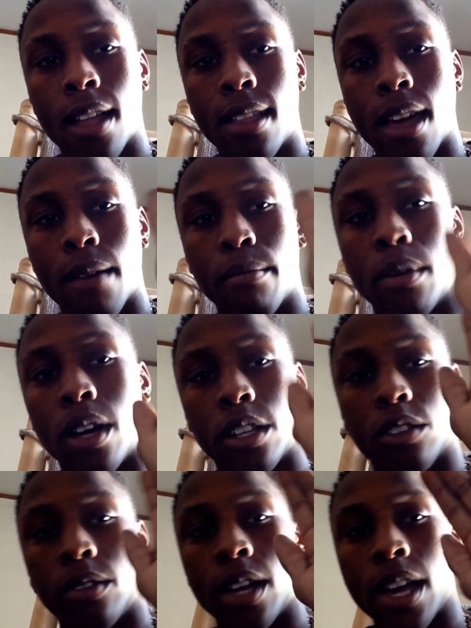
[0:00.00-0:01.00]
that much,
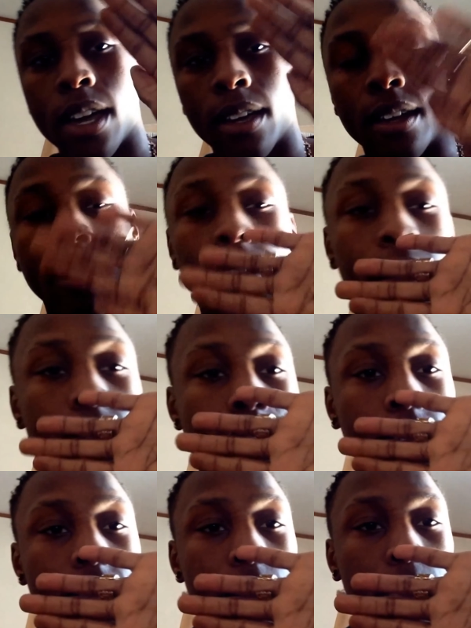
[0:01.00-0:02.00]
okay? Not
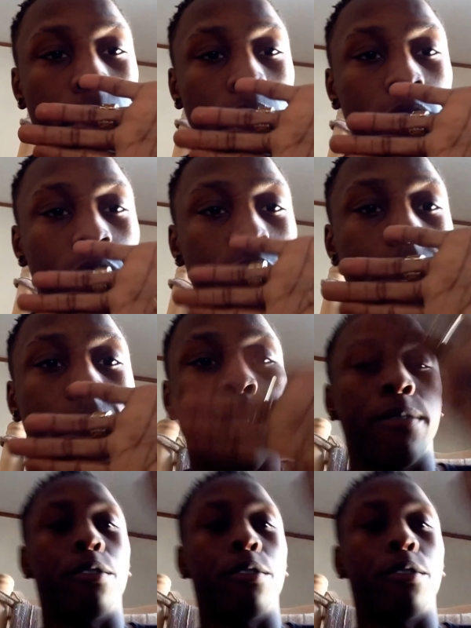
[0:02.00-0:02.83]
that much. That will